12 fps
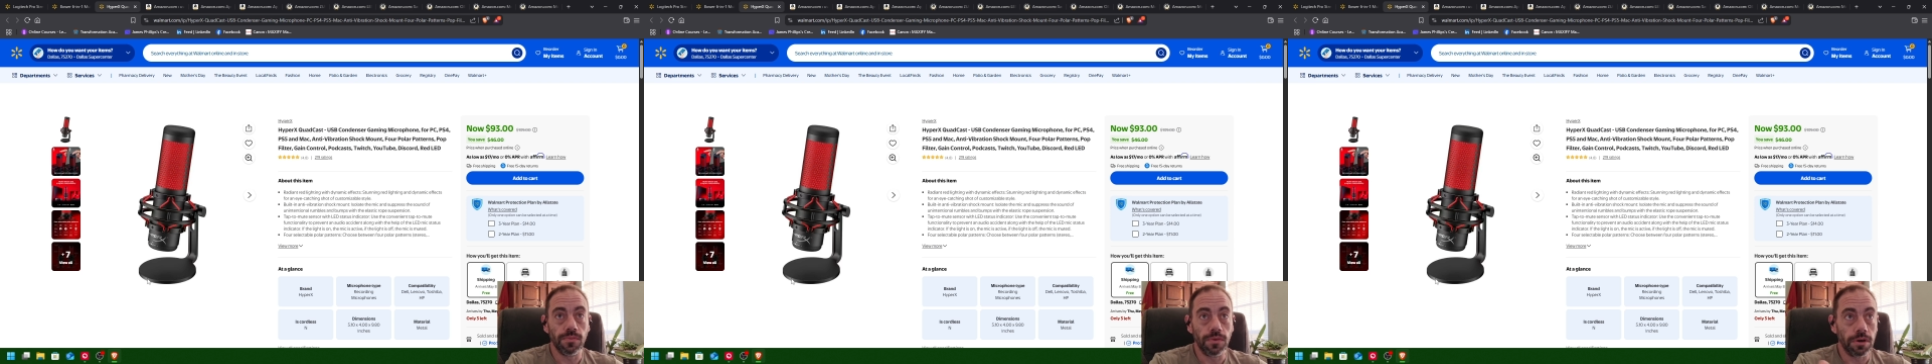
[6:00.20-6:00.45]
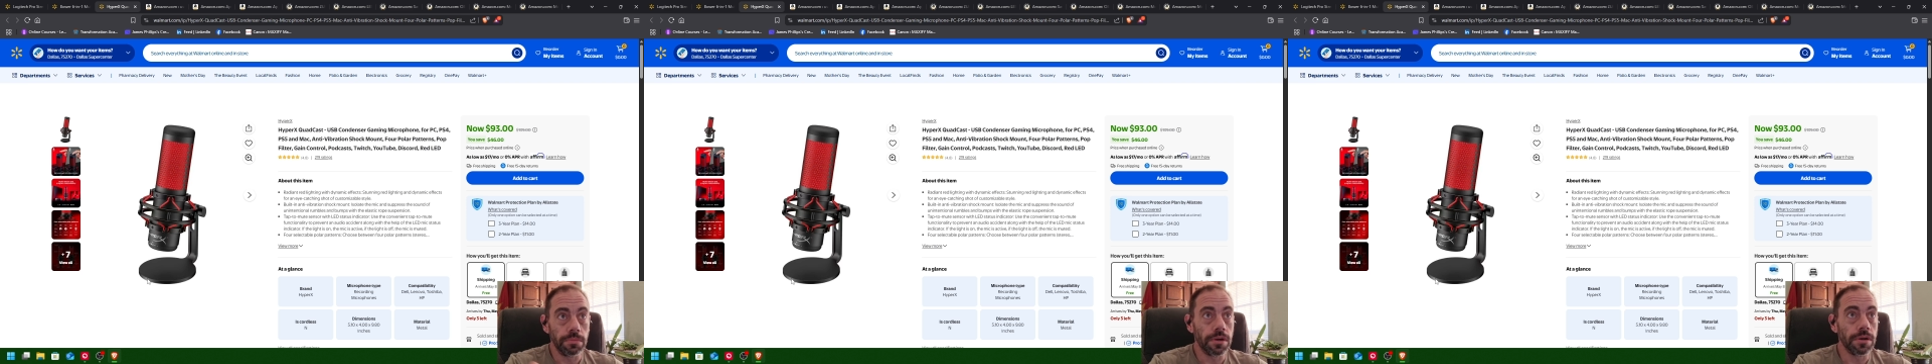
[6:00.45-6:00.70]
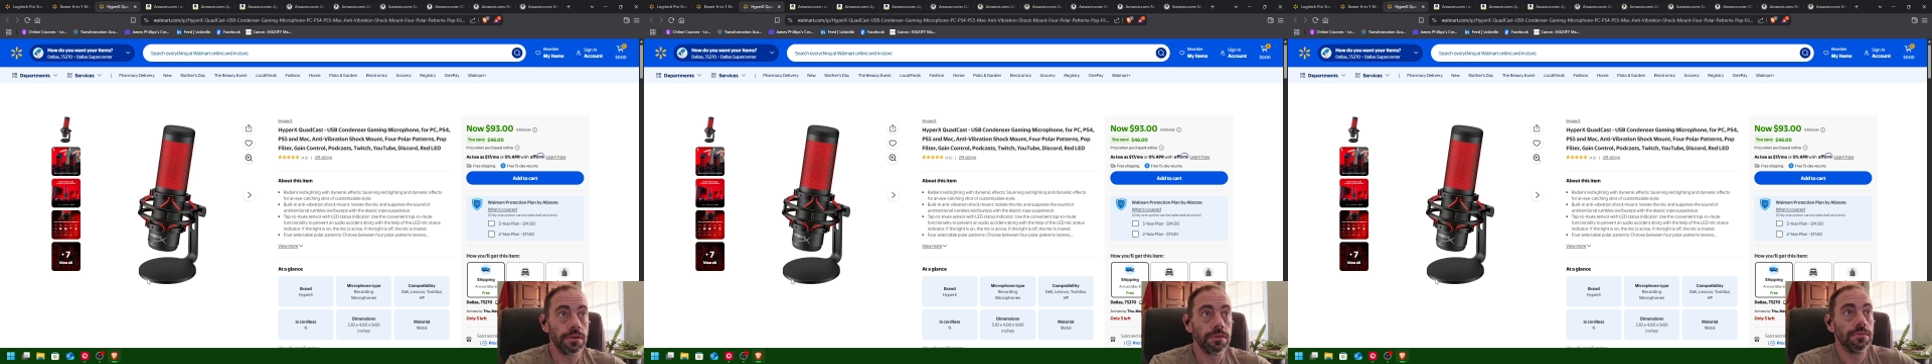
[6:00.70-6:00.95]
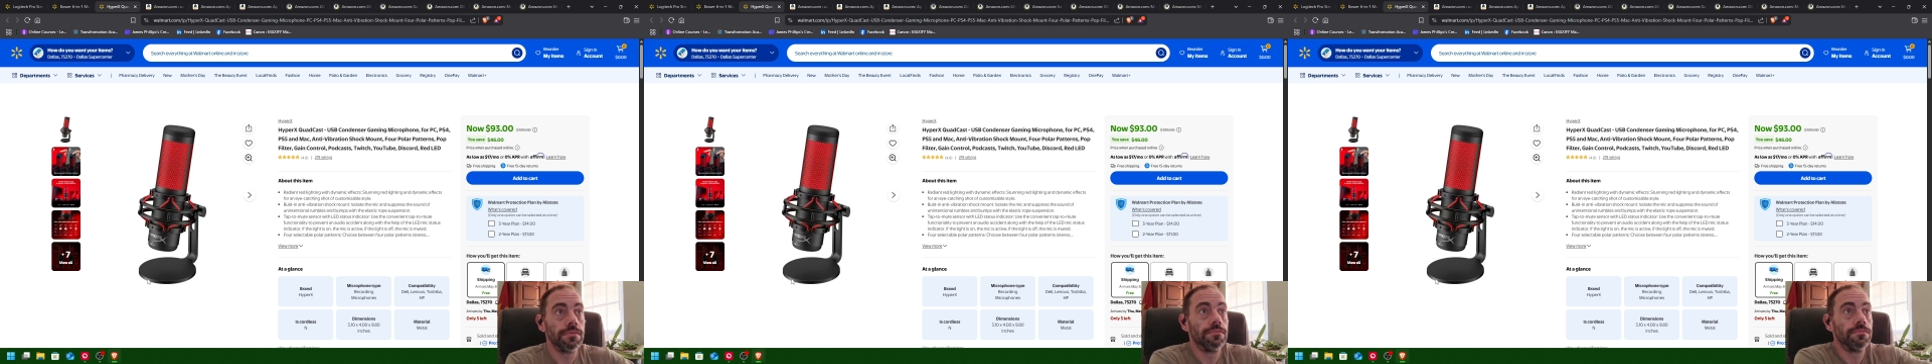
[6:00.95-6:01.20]
Walmart
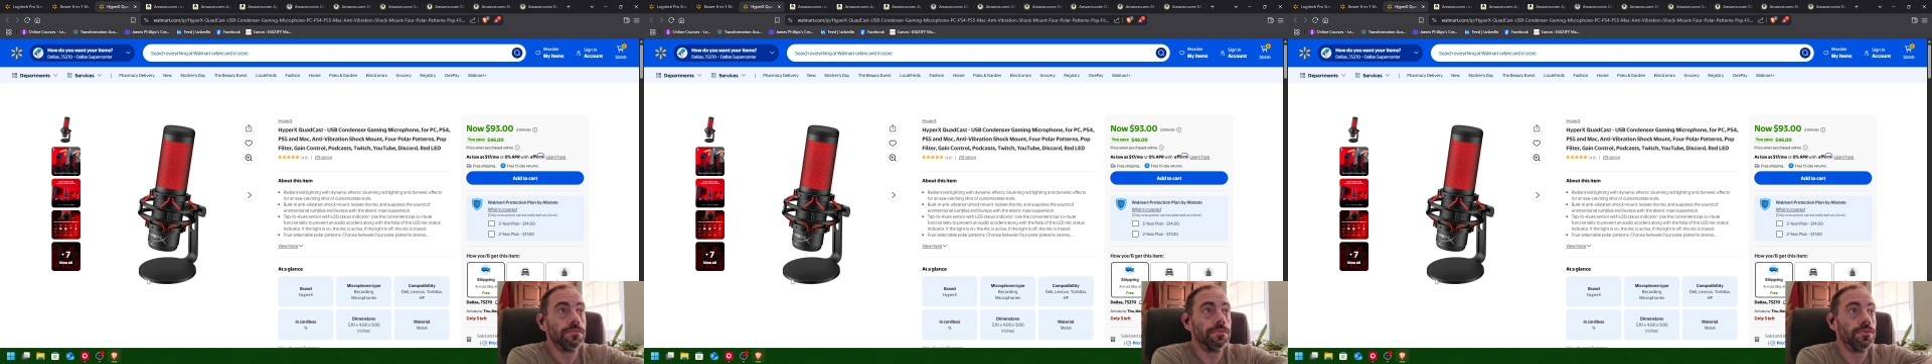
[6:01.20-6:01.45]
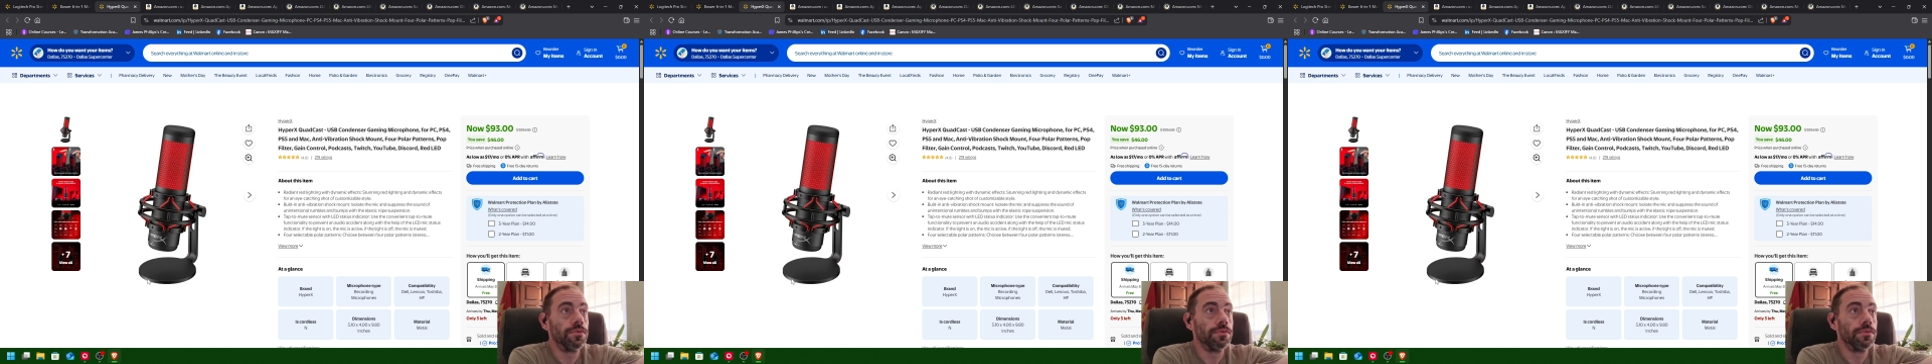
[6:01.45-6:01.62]
or